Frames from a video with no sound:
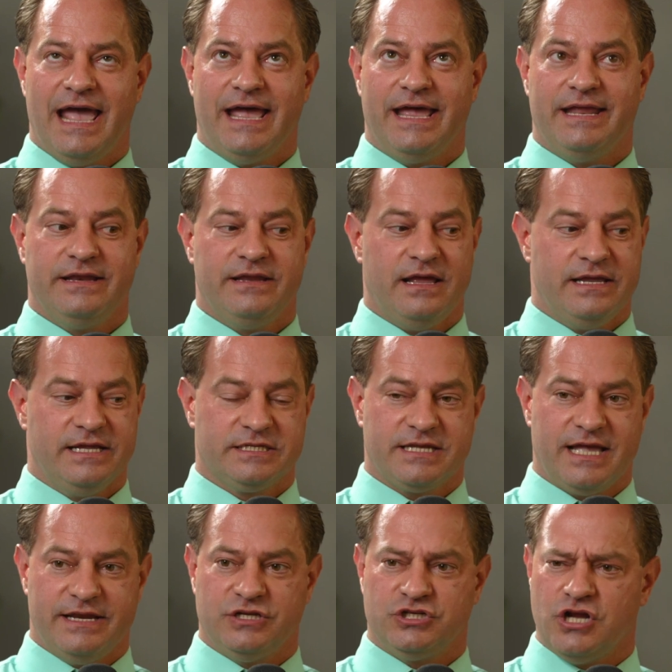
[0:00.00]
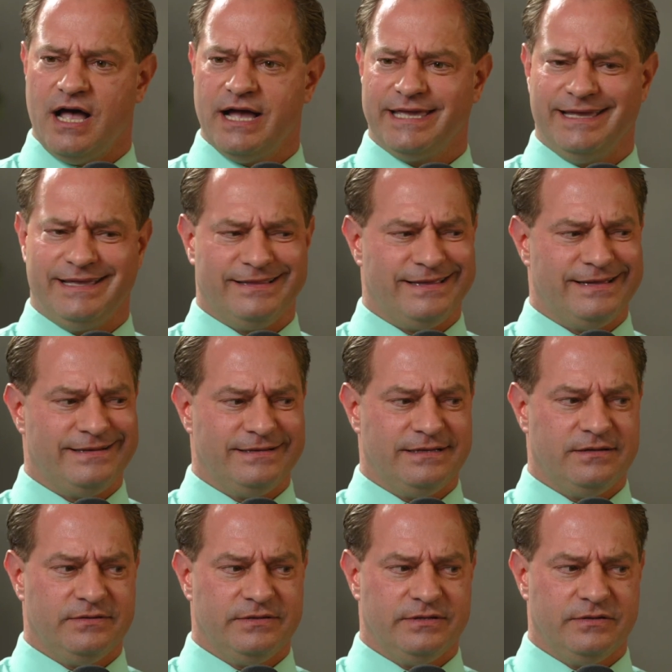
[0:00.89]
And it's kind of shocking that,
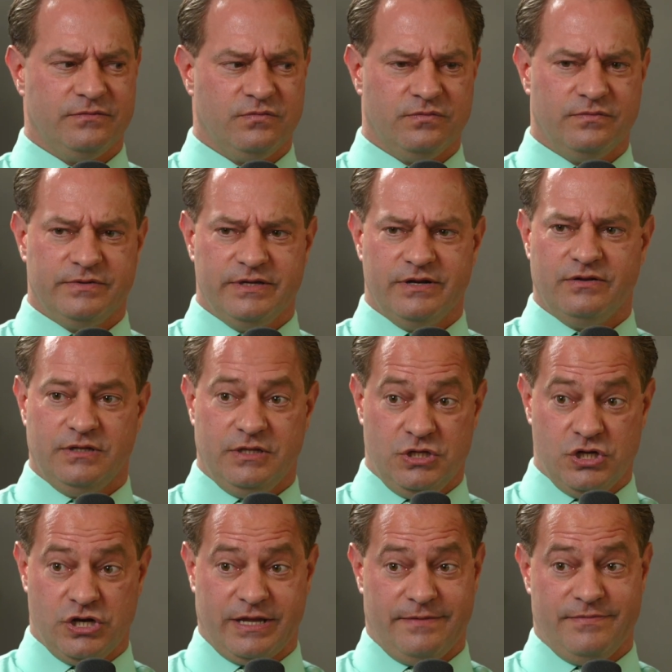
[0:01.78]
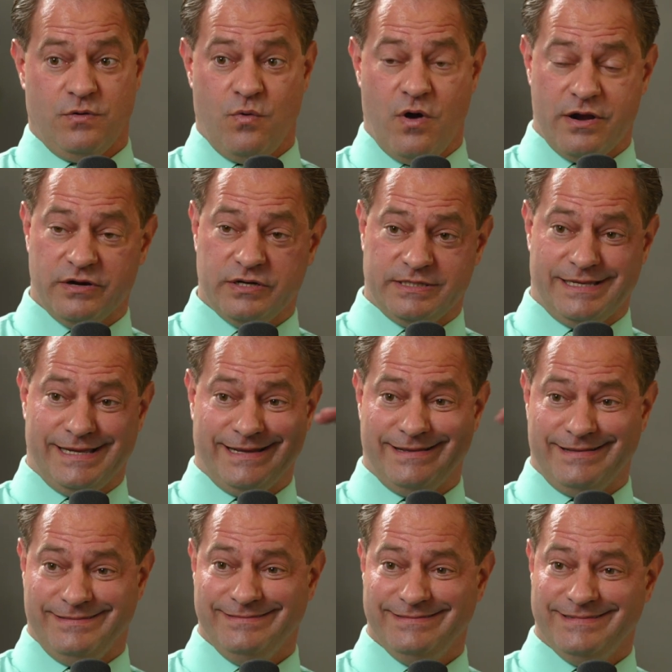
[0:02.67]
you know, look in the waters
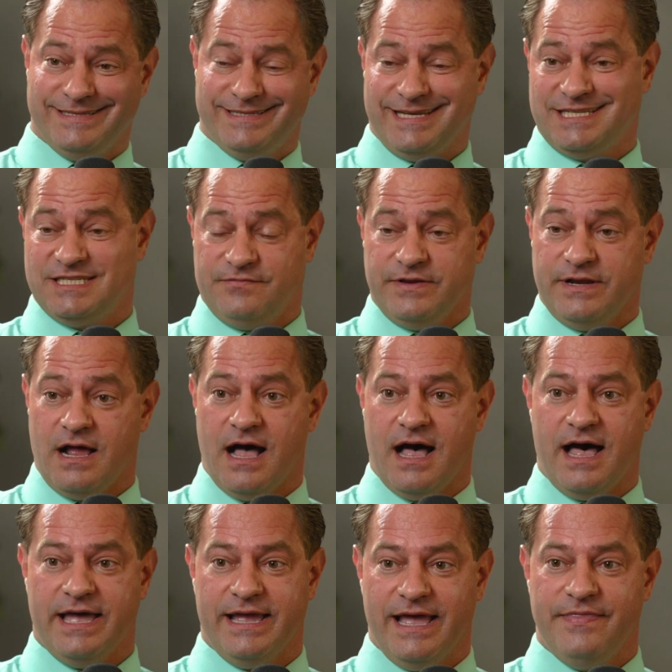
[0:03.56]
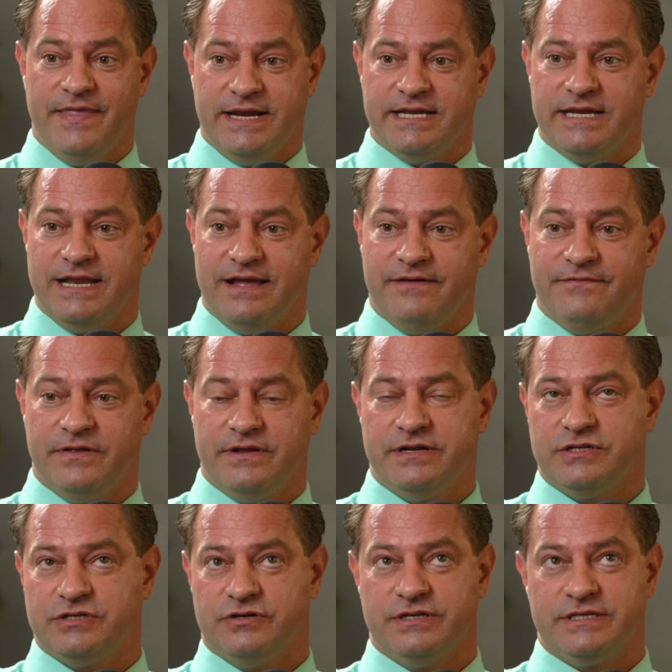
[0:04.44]
like, 6 feet high and they didn't have flood
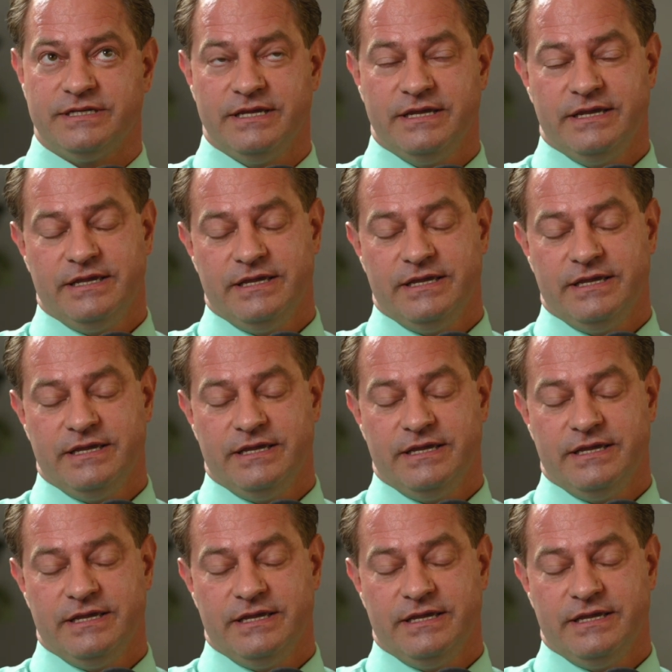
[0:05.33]
insurance.